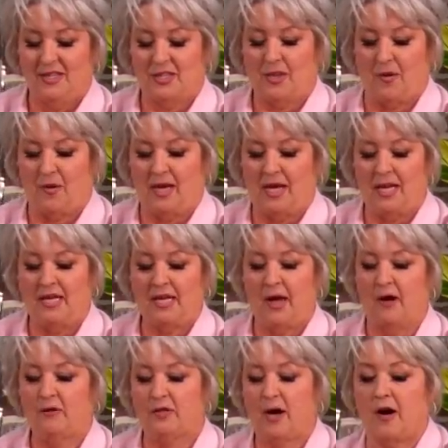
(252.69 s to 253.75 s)
So in
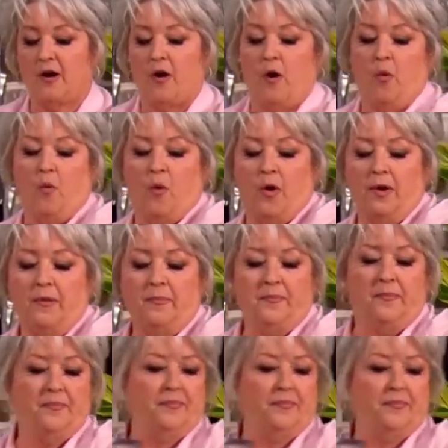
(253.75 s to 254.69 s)
goes our corn.